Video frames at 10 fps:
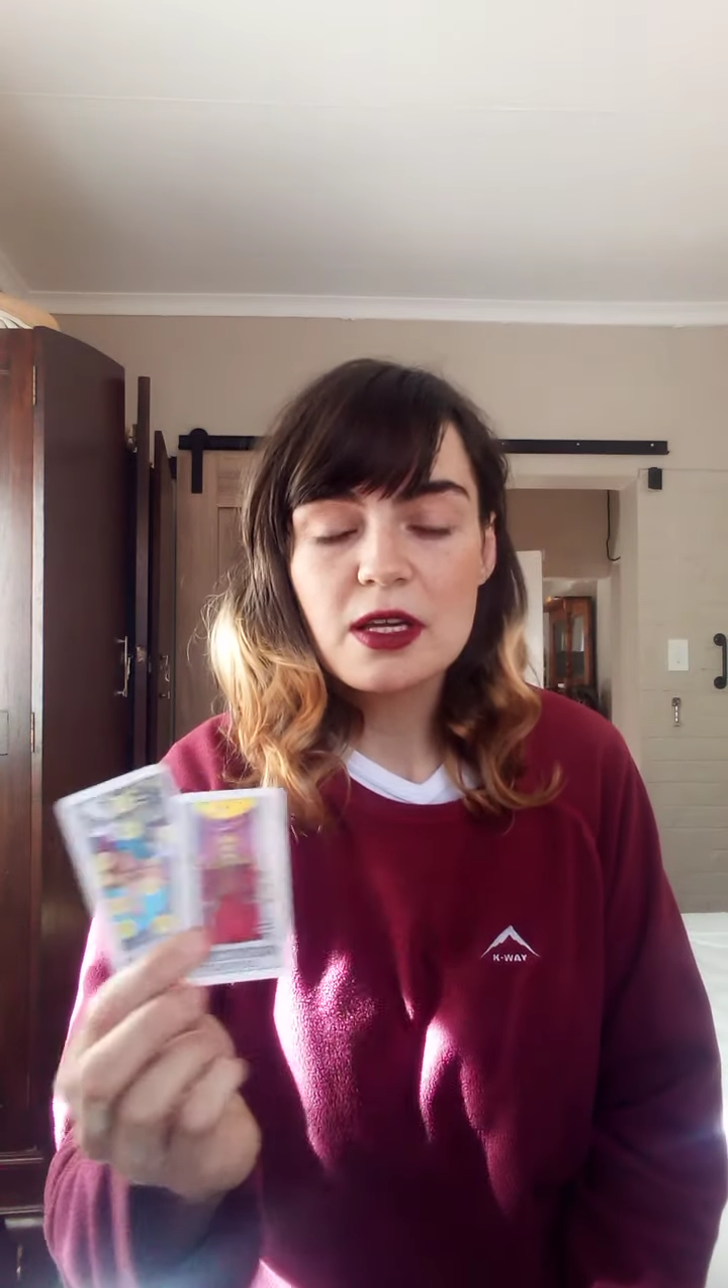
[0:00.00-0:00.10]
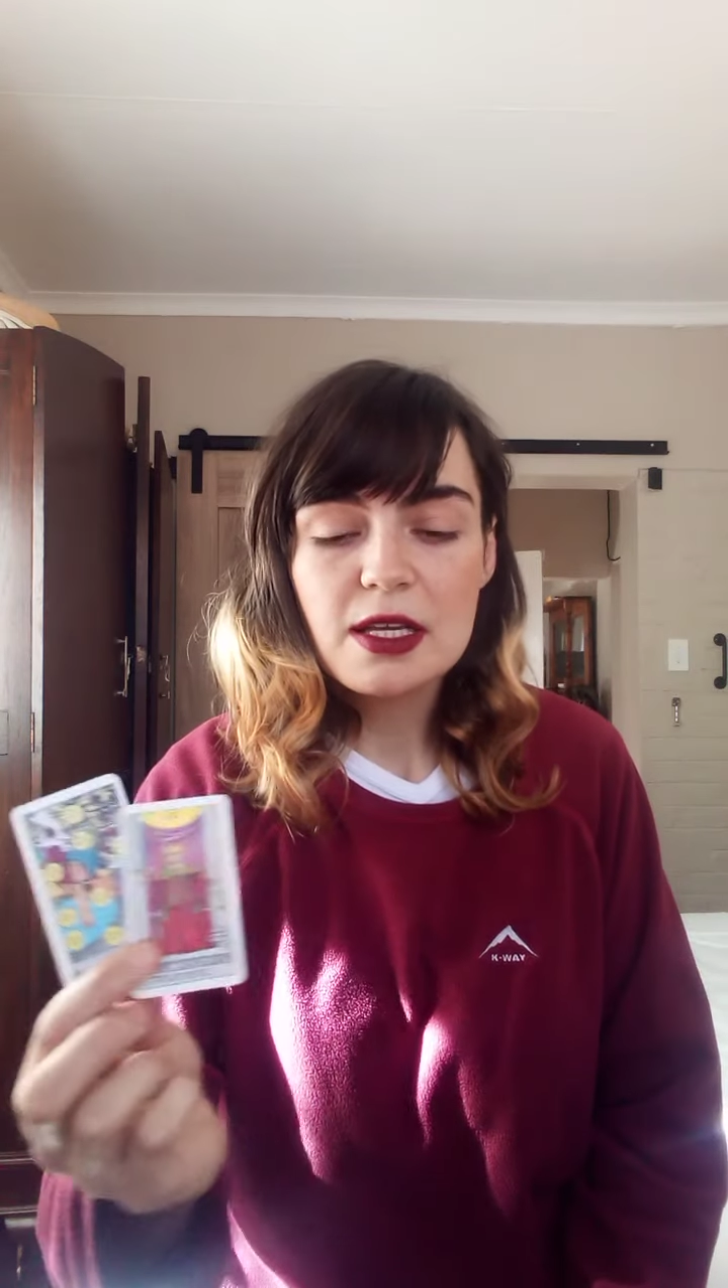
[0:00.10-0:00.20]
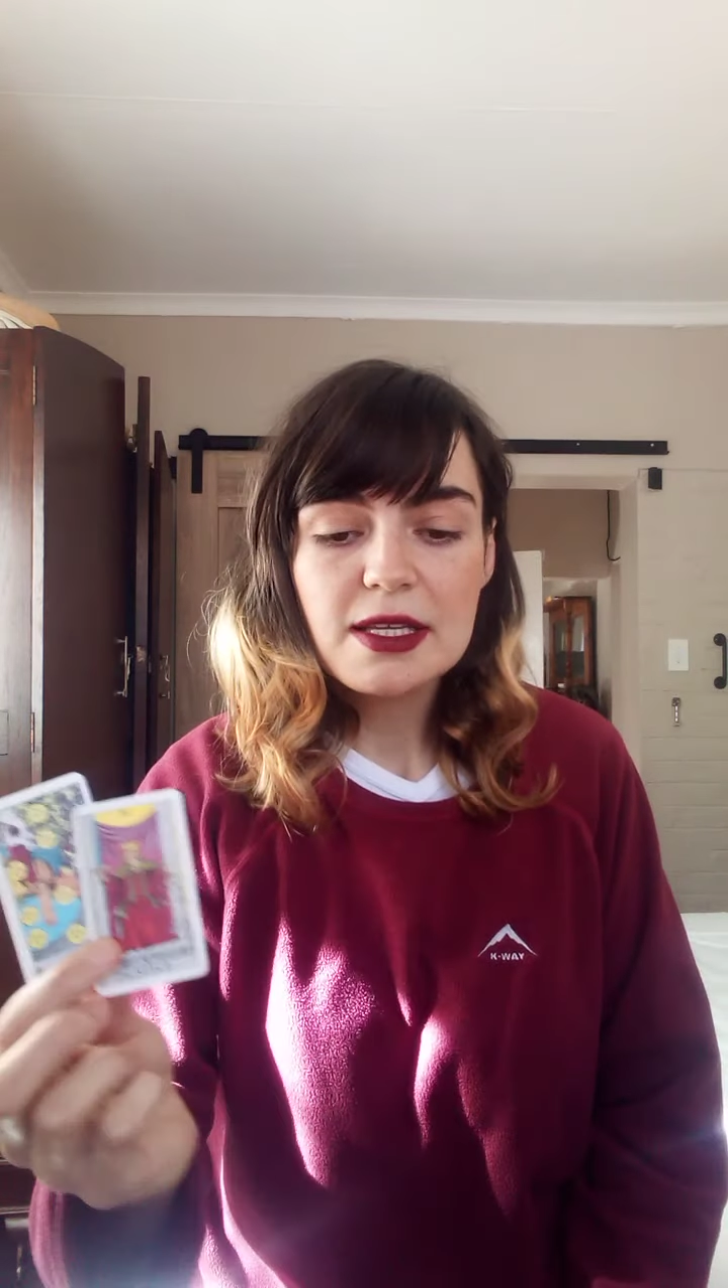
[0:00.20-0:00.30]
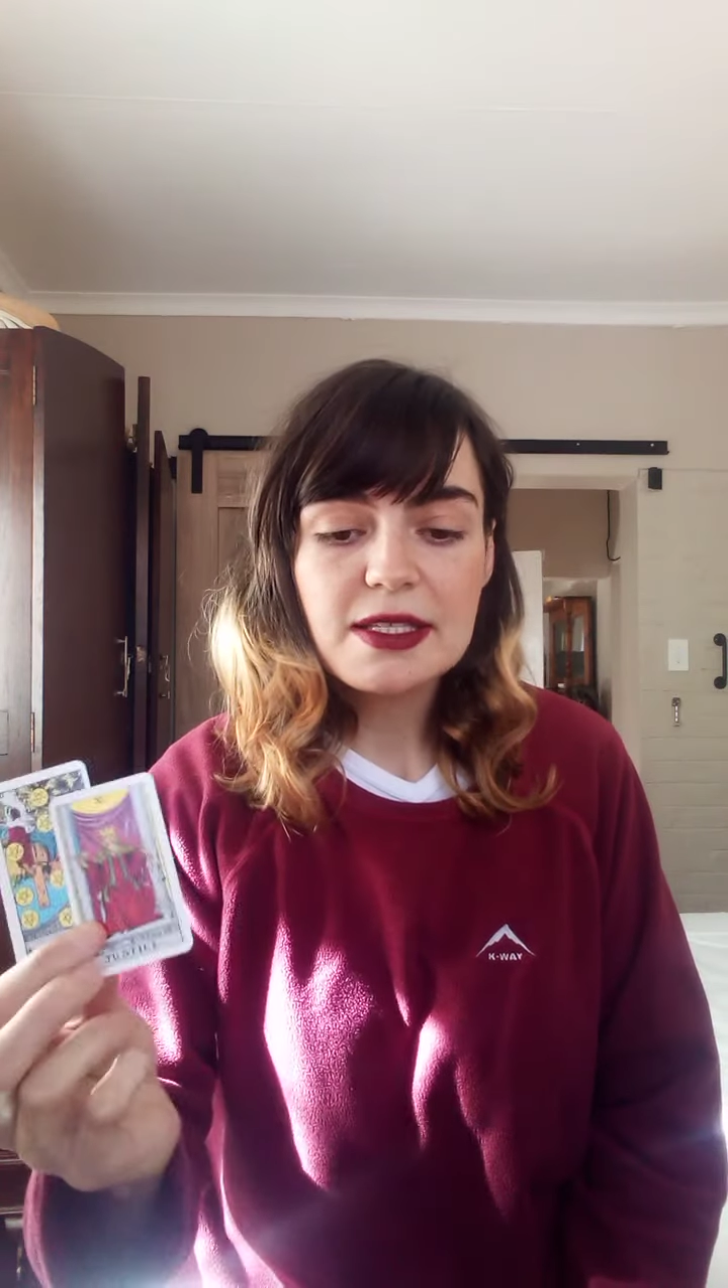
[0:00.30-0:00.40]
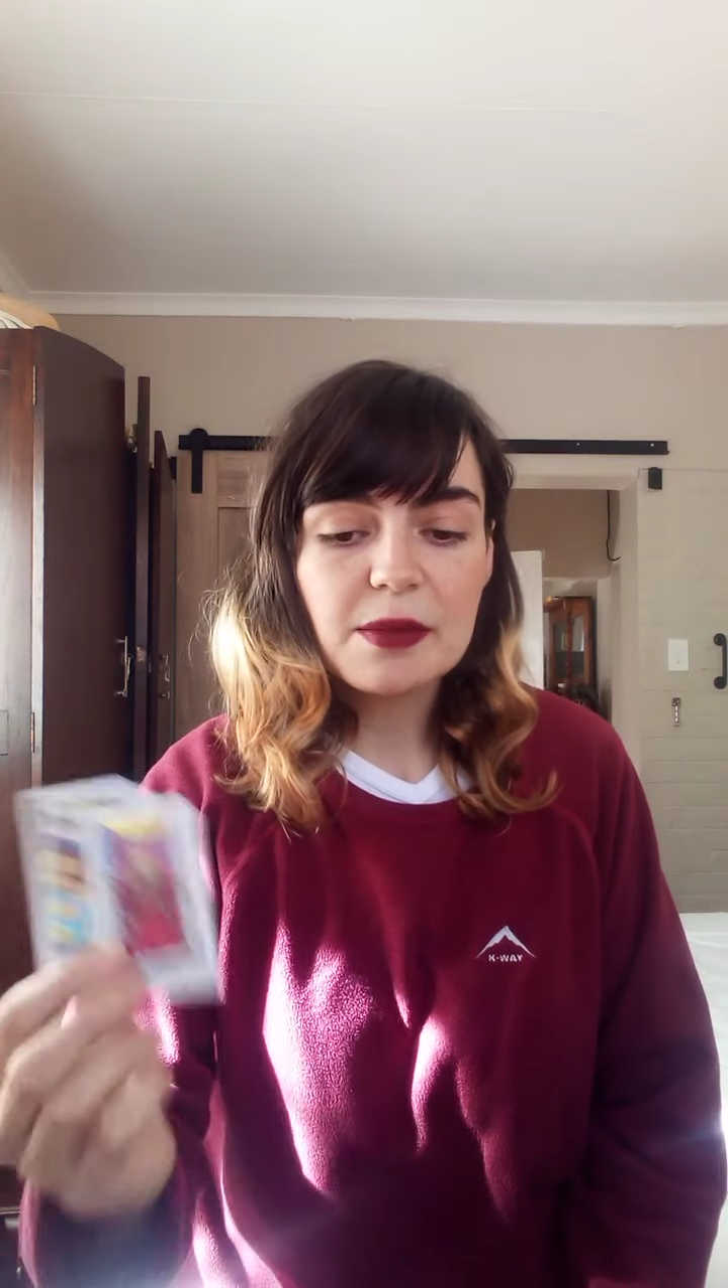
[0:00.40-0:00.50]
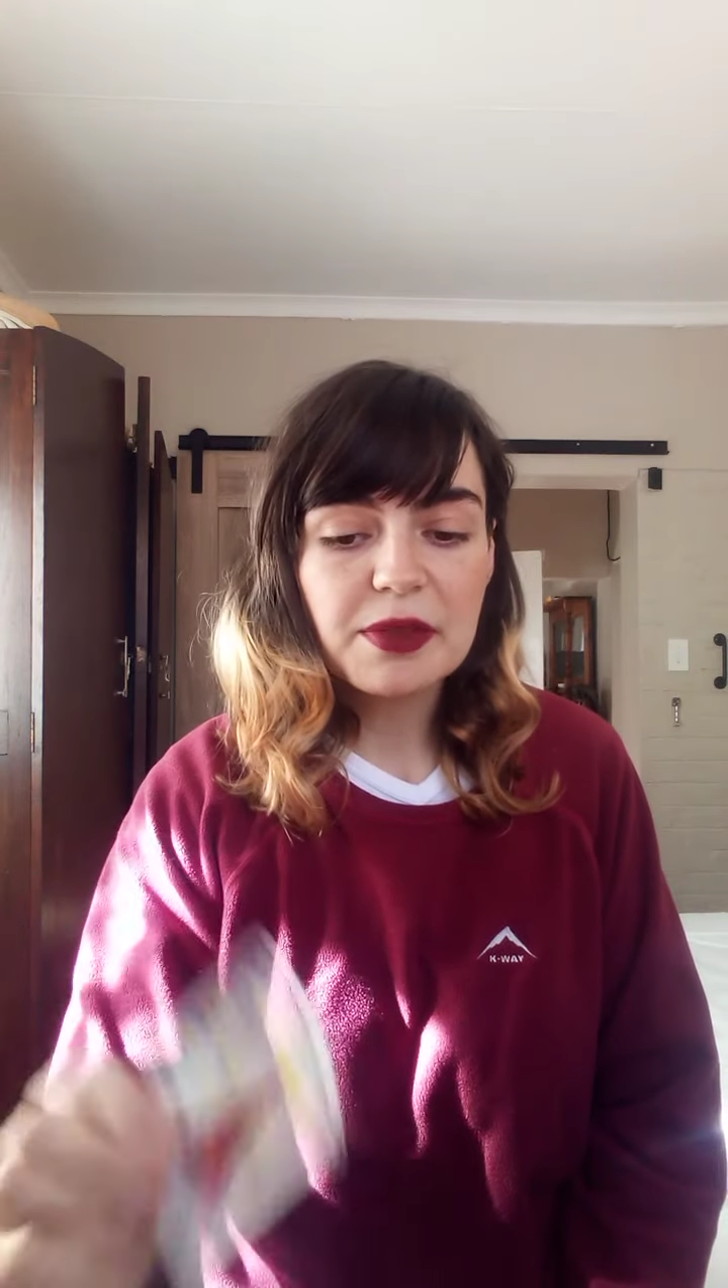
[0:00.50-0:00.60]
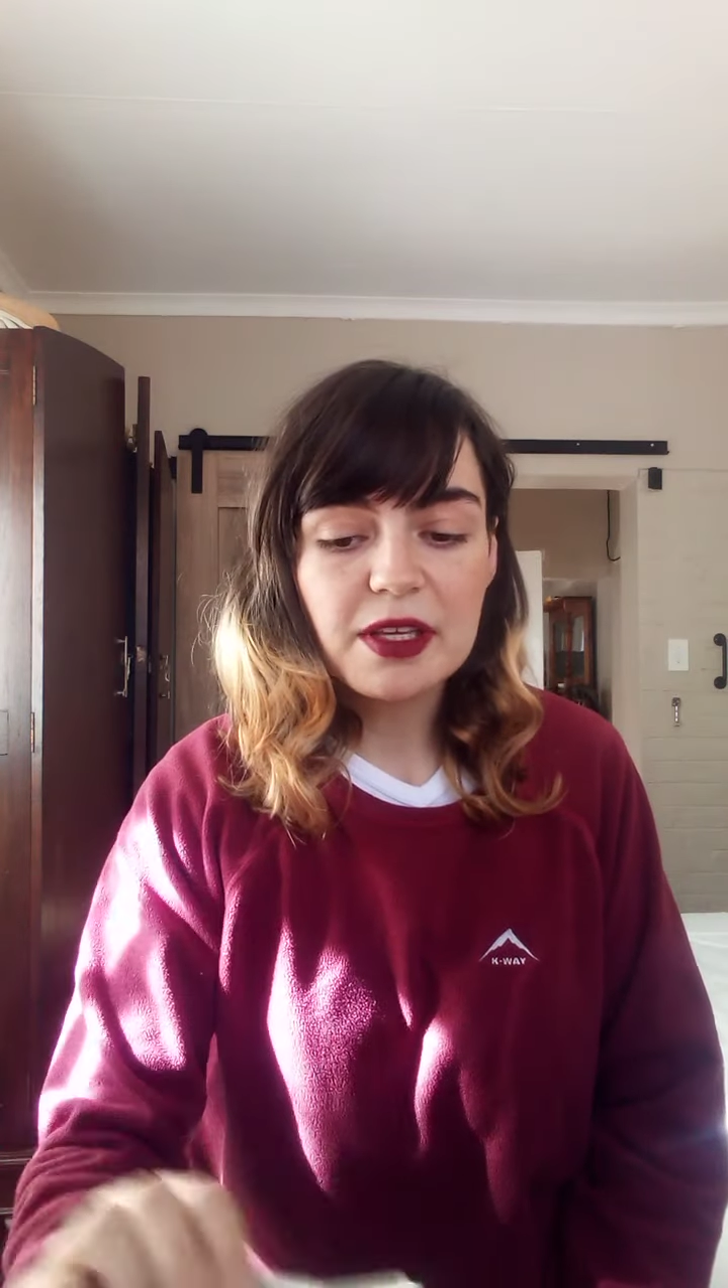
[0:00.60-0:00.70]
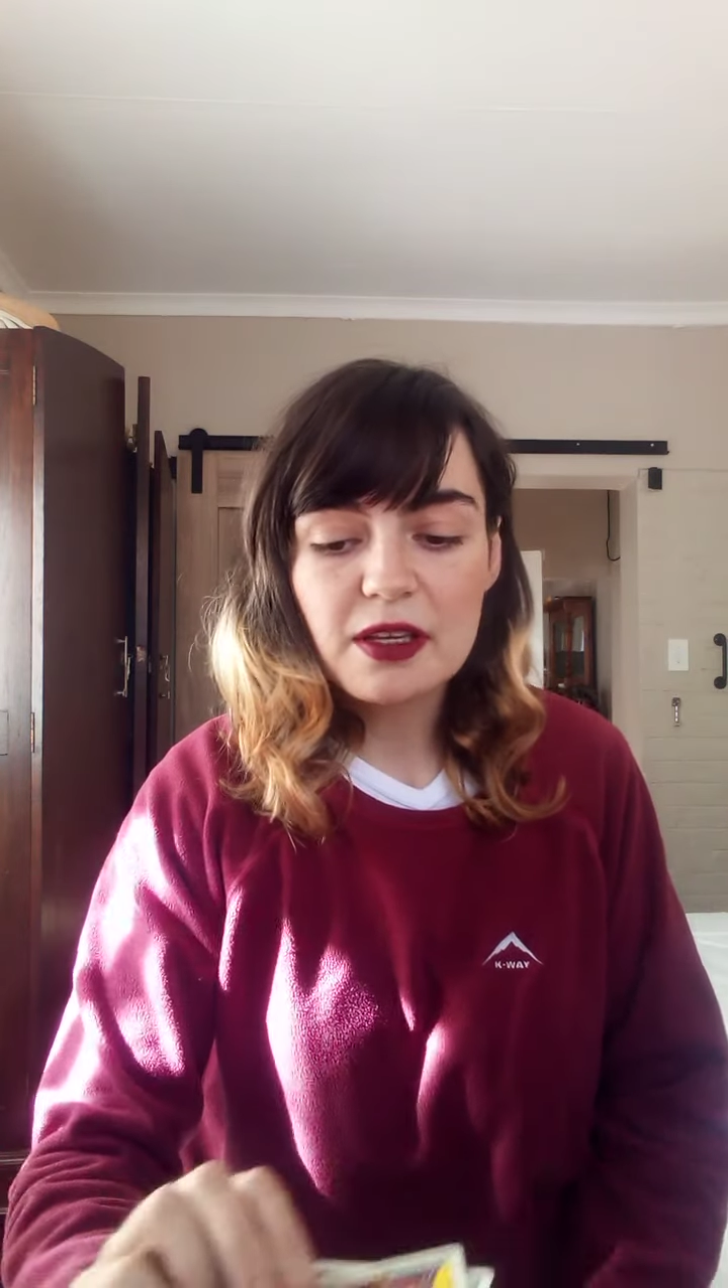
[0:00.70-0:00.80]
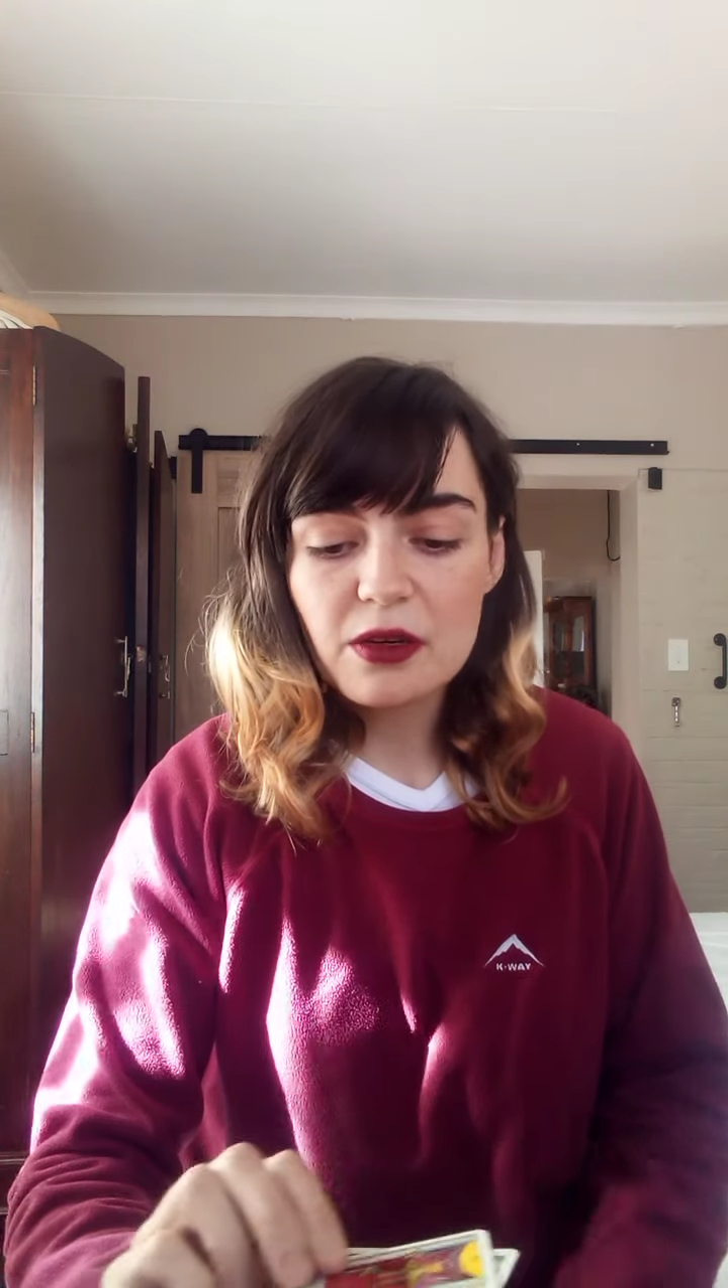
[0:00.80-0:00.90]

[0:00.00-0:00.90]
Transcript: something